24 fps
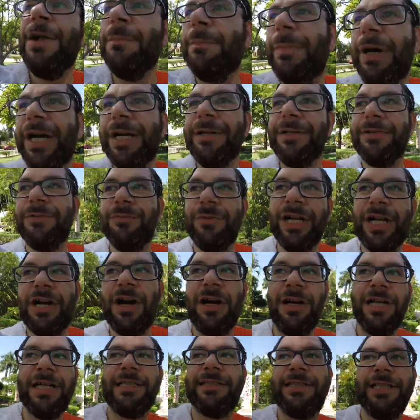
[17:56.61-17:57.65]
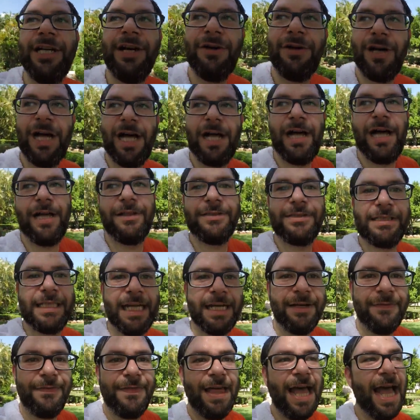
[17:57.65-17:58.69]
But regardless, you know,
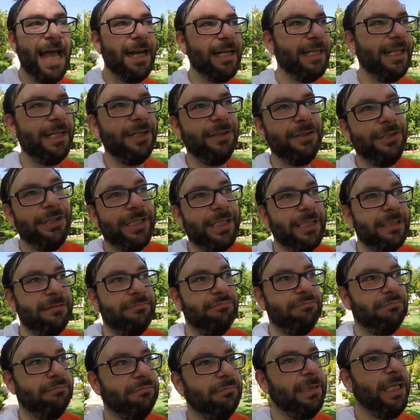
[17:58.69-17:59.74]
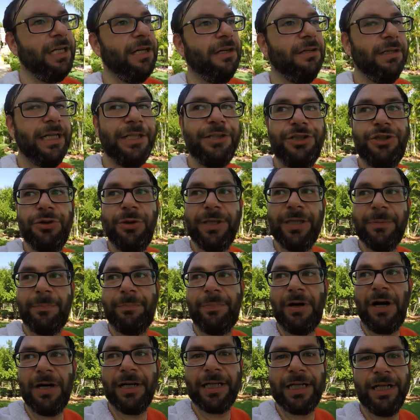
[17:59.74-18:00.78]
outside of that, you know, you can, you know, enjoy the
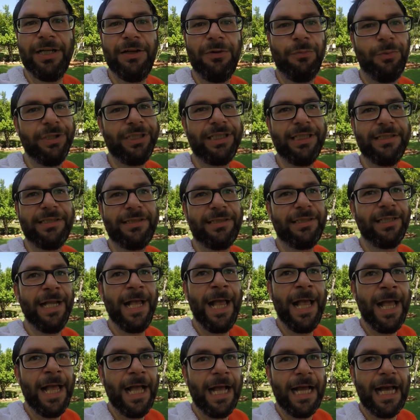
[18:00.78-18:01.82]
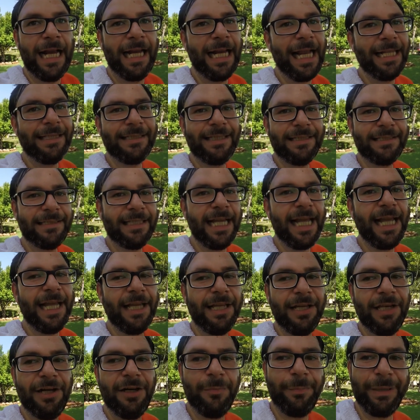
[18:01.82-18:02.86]
park, you know, which is a lot to say,
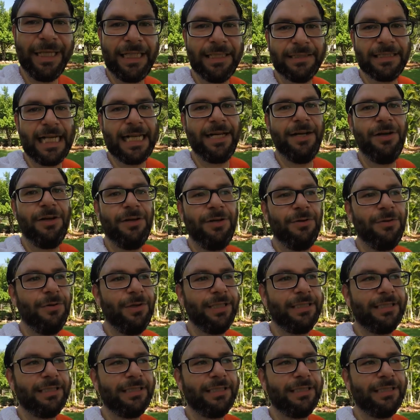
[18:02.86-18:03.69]
you know, because I know